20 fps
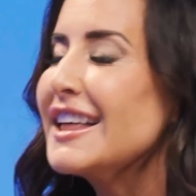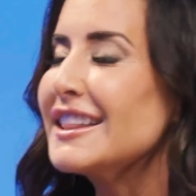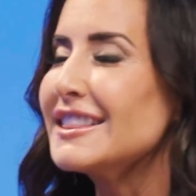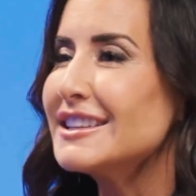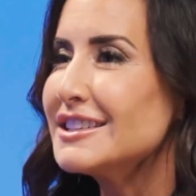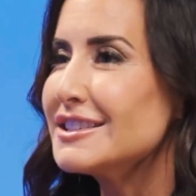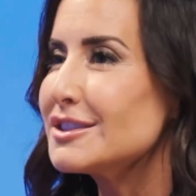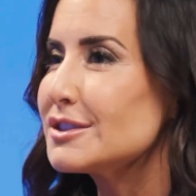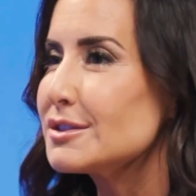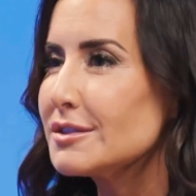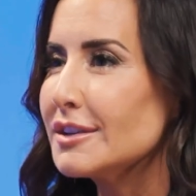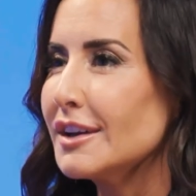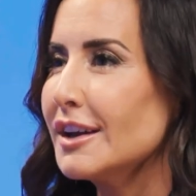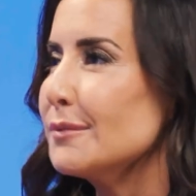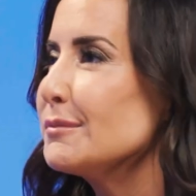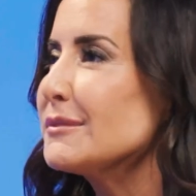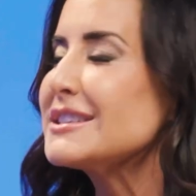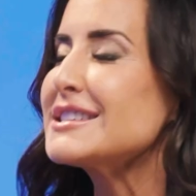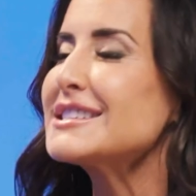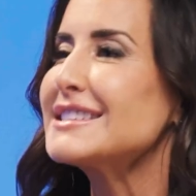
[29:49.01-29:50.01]
These
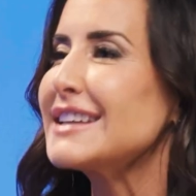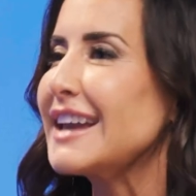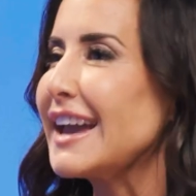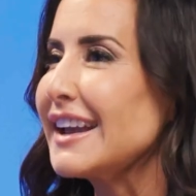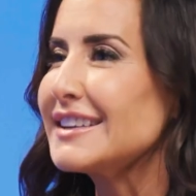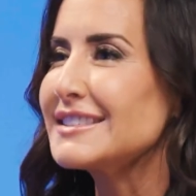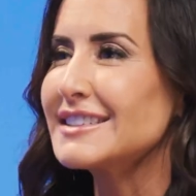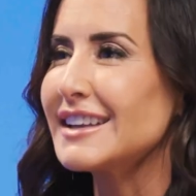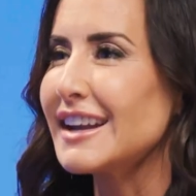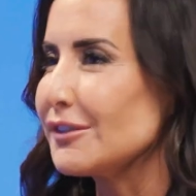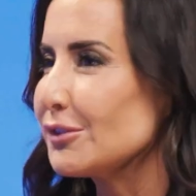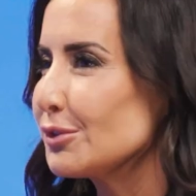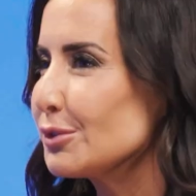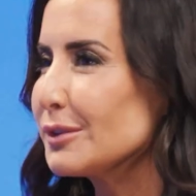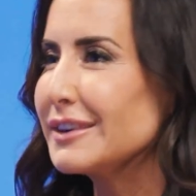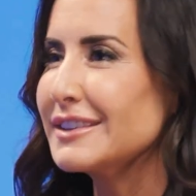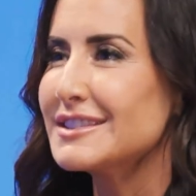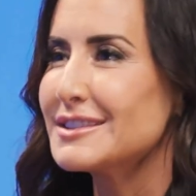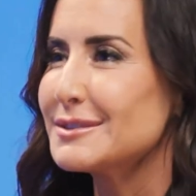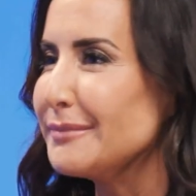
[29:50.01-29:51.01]
mistakes that
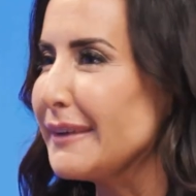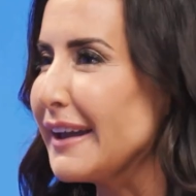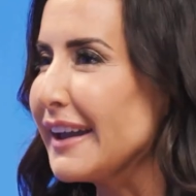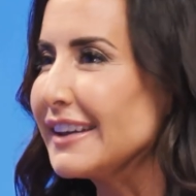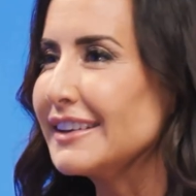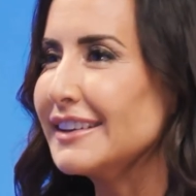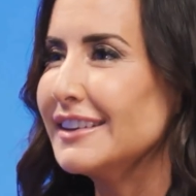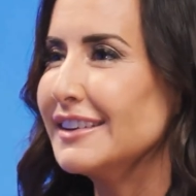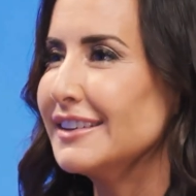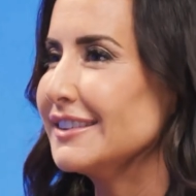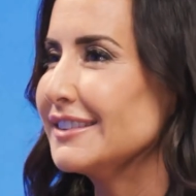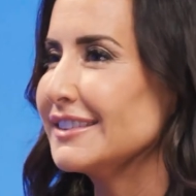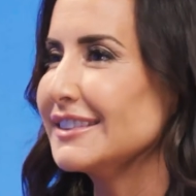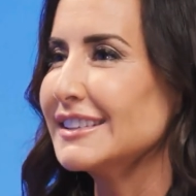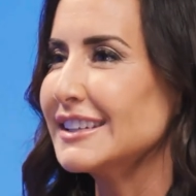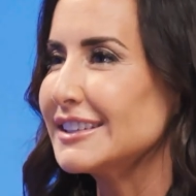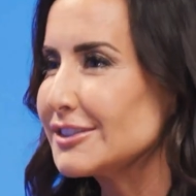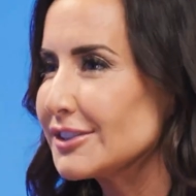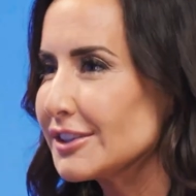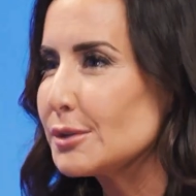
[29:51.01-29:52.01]
everyone's making,
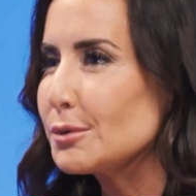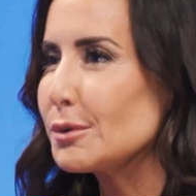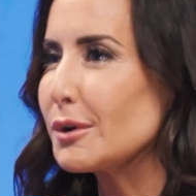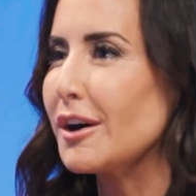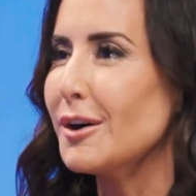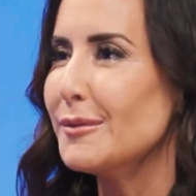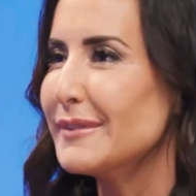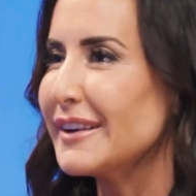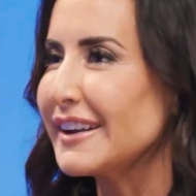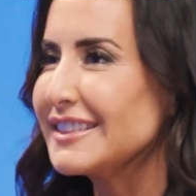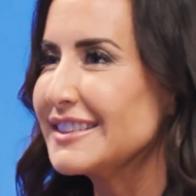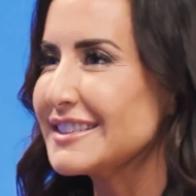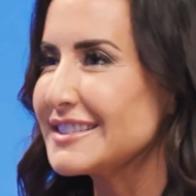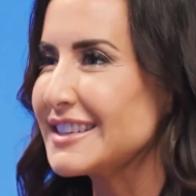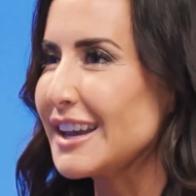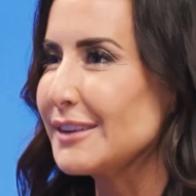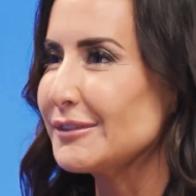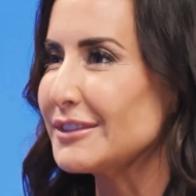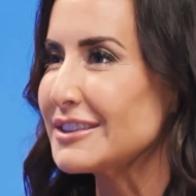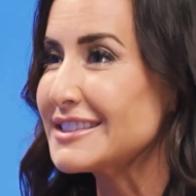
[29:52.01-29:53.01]
literally, we're all making the
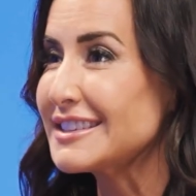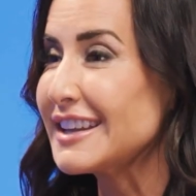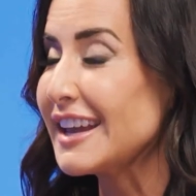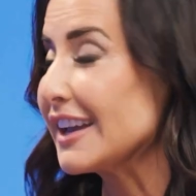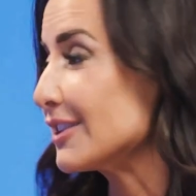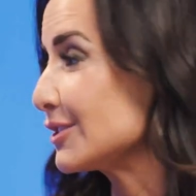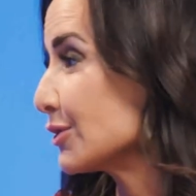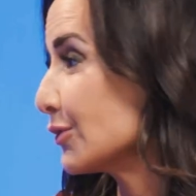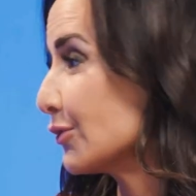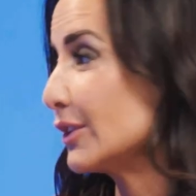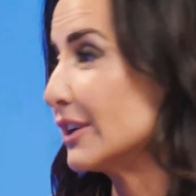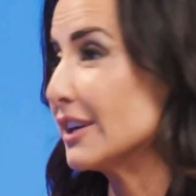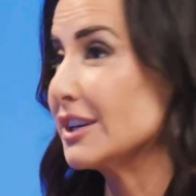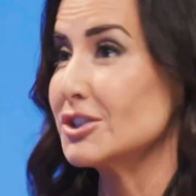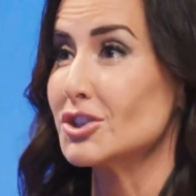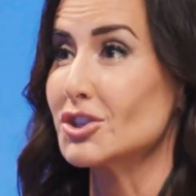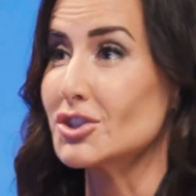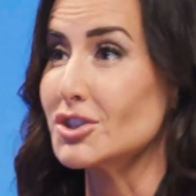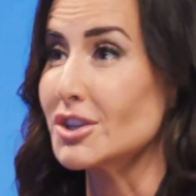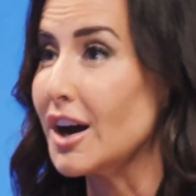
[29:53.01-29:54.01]
same mistakes. So if we can
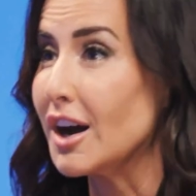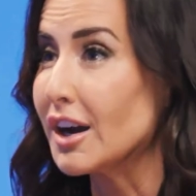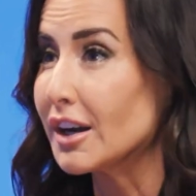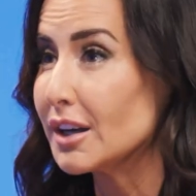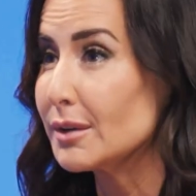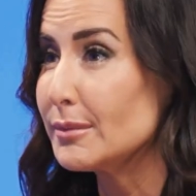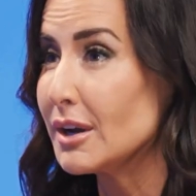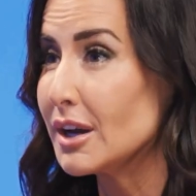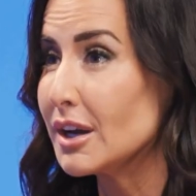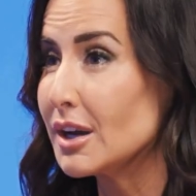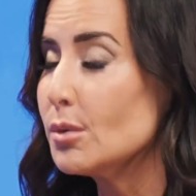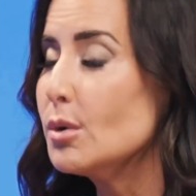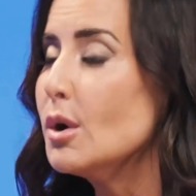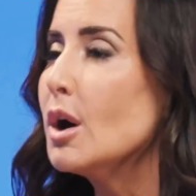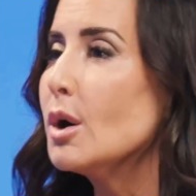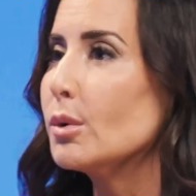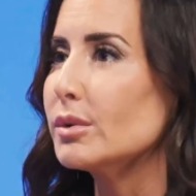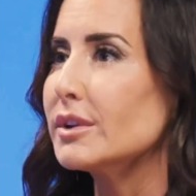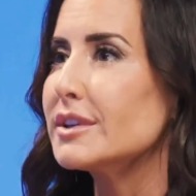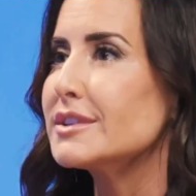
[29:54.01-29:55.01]
just talk about them,
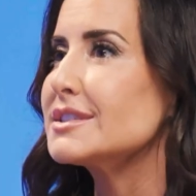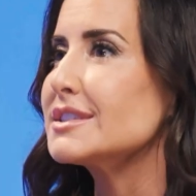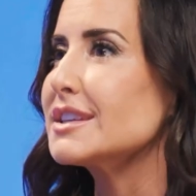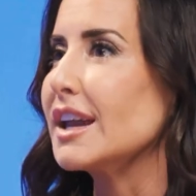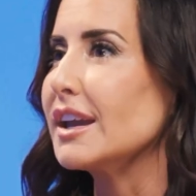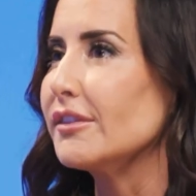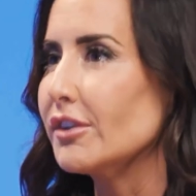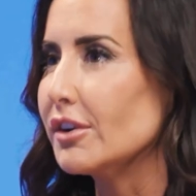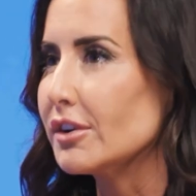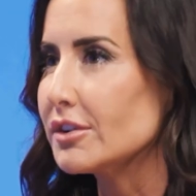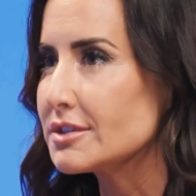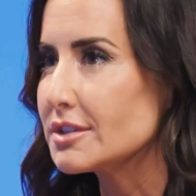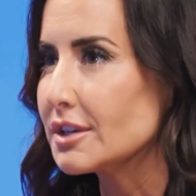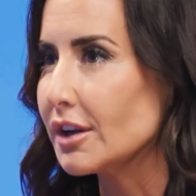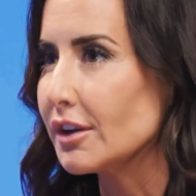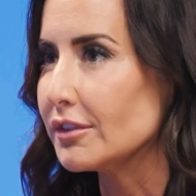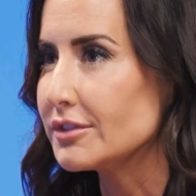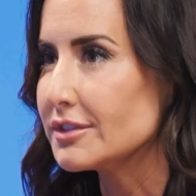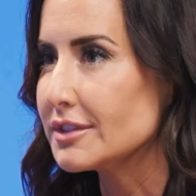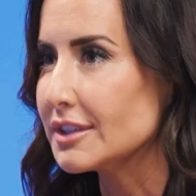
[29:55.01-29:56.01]
let's save
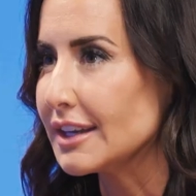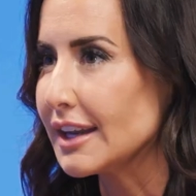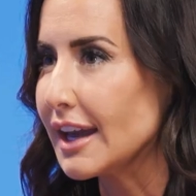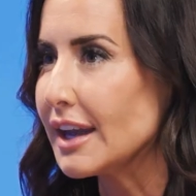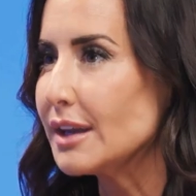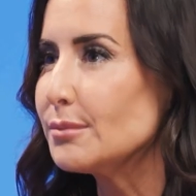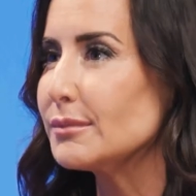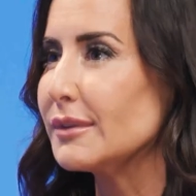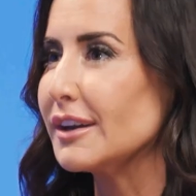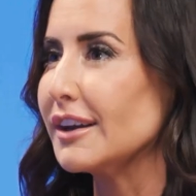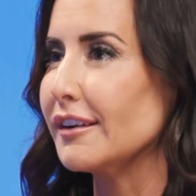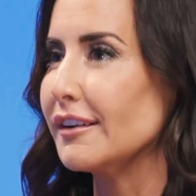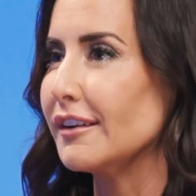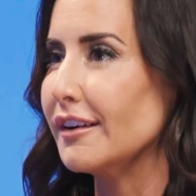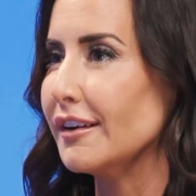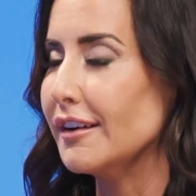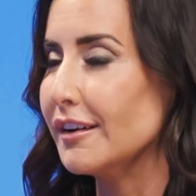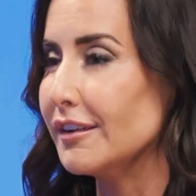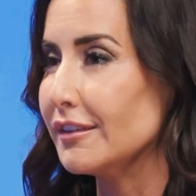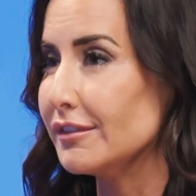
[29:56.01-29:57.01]
ourselves the nightmare
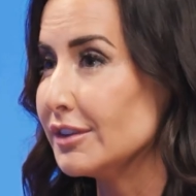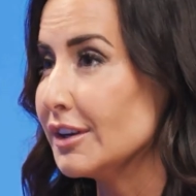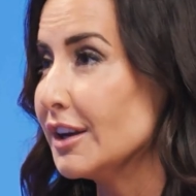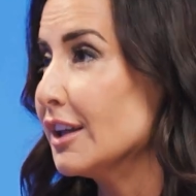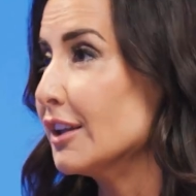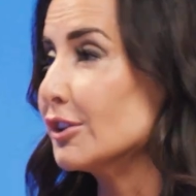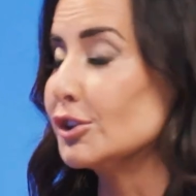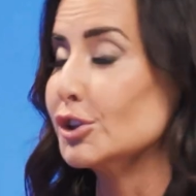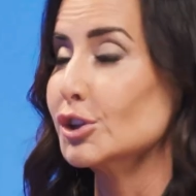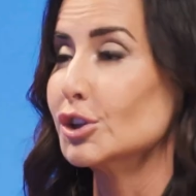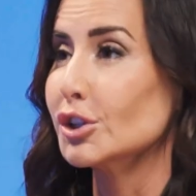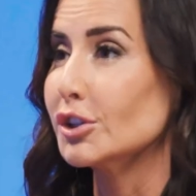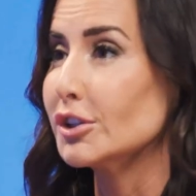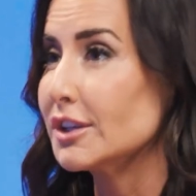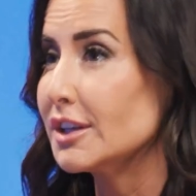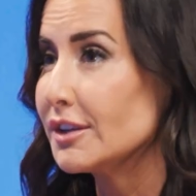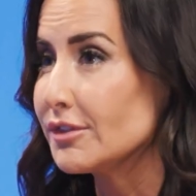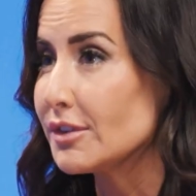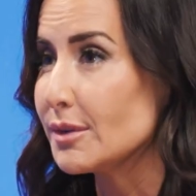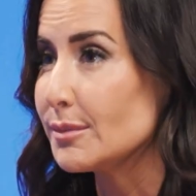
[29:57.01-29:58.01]
of
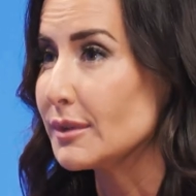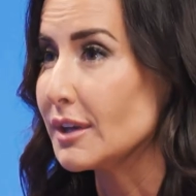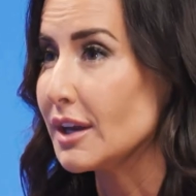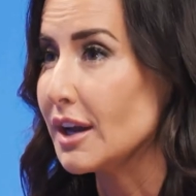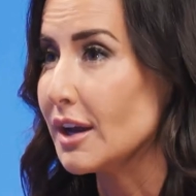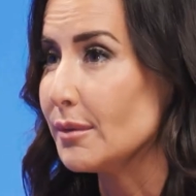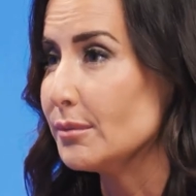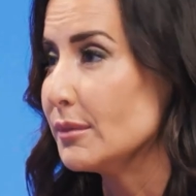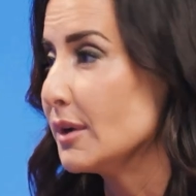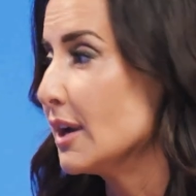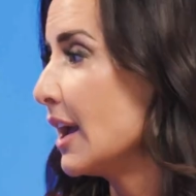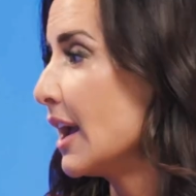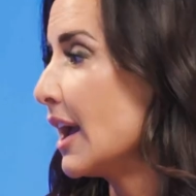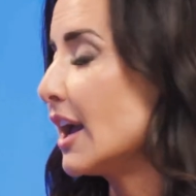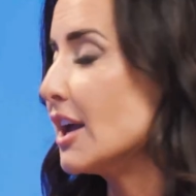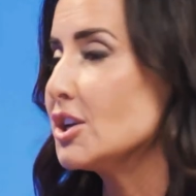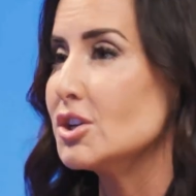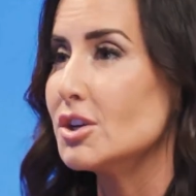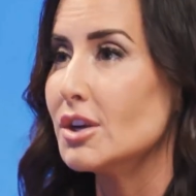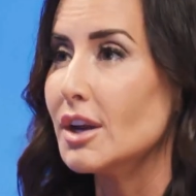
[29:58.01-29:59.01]
learning from them
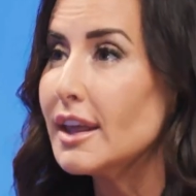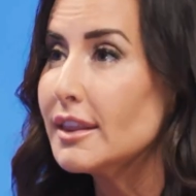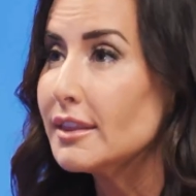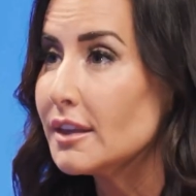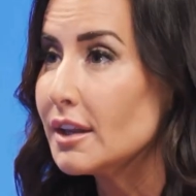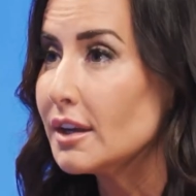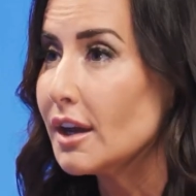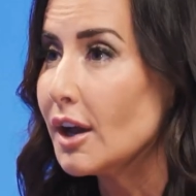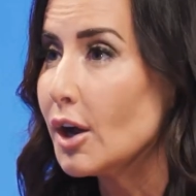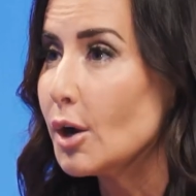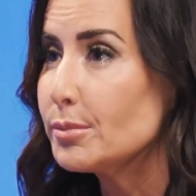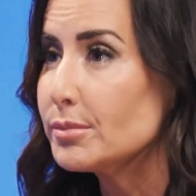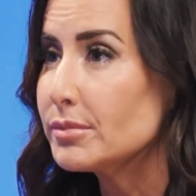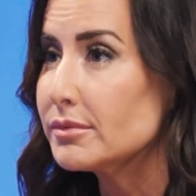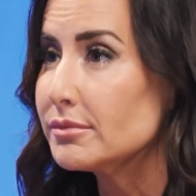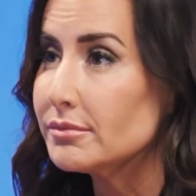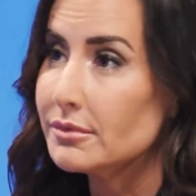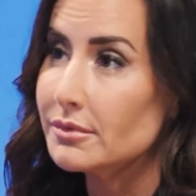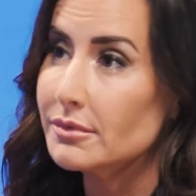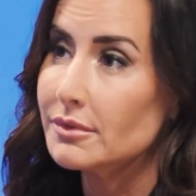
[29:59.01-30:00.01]
and then help,
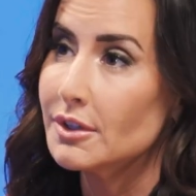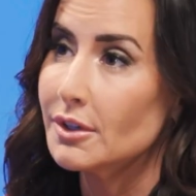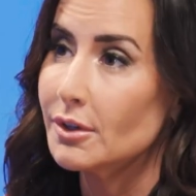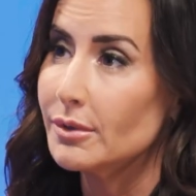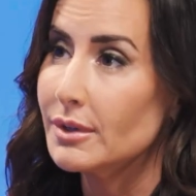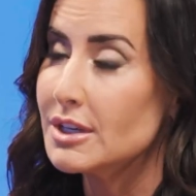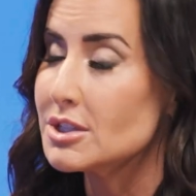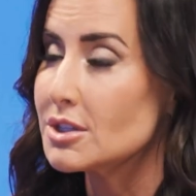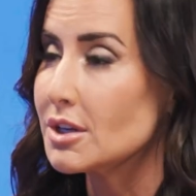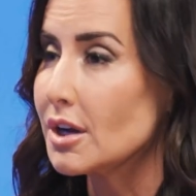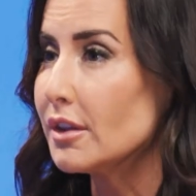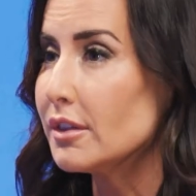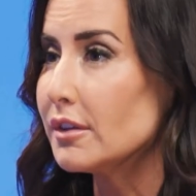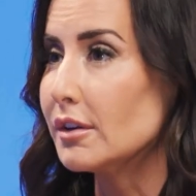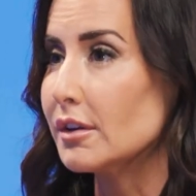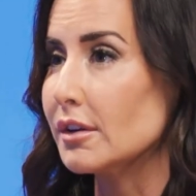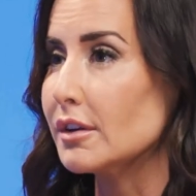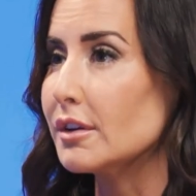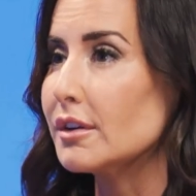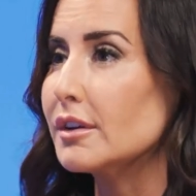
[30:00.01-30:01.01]
each
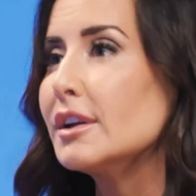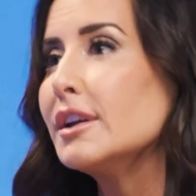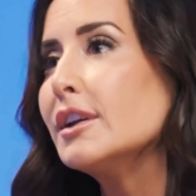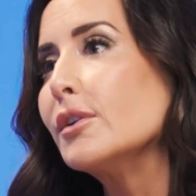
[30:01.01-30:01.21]
other,